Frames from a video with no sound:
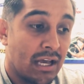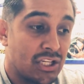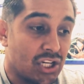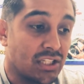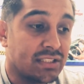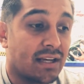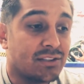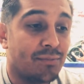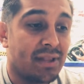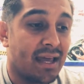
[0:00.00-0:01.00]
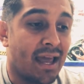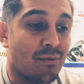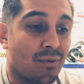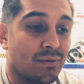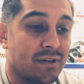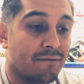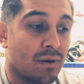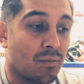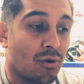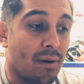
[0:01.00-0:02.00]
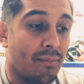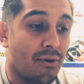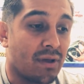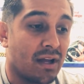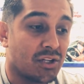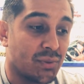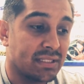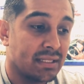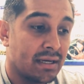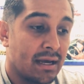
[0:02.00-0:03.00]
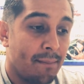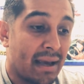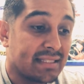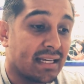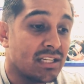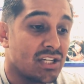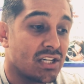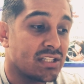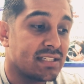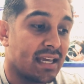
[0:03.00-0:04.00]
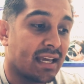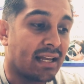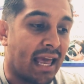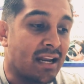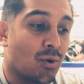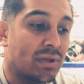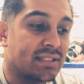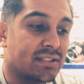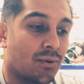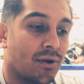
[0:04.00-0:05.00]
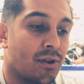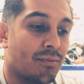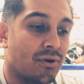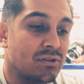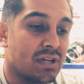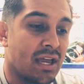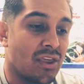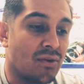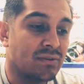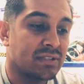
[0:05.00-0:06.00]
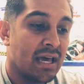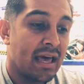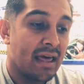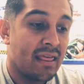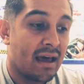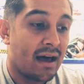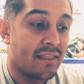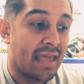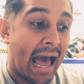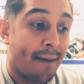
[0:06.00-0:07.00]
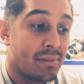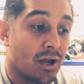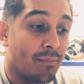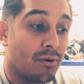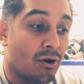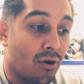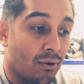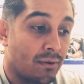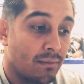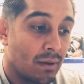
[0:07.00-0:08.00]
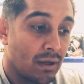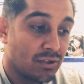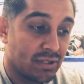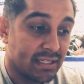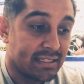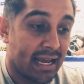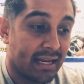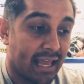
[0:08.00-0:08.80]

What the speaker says: Judges also play a different role in both countries. Mexican judges take an inquisitorial approach and use the applicable code to decide